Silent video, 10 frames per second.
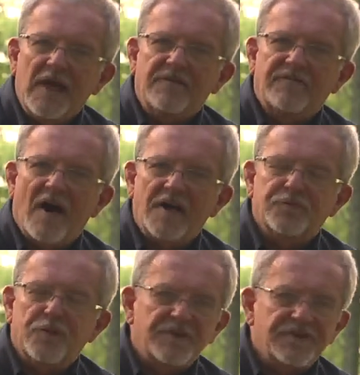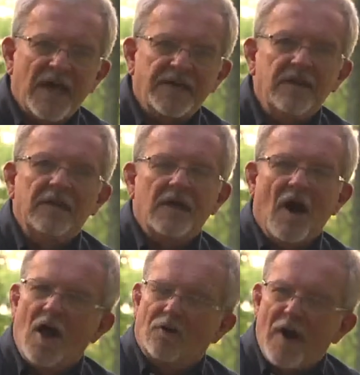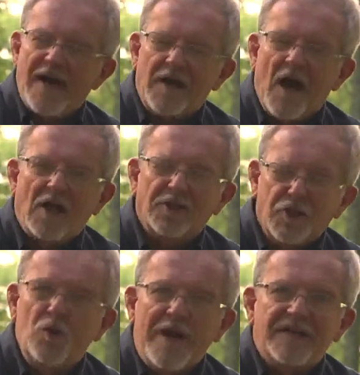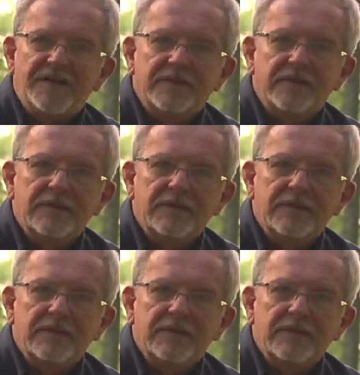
and Farnsworth said, "All right, I'll do it,"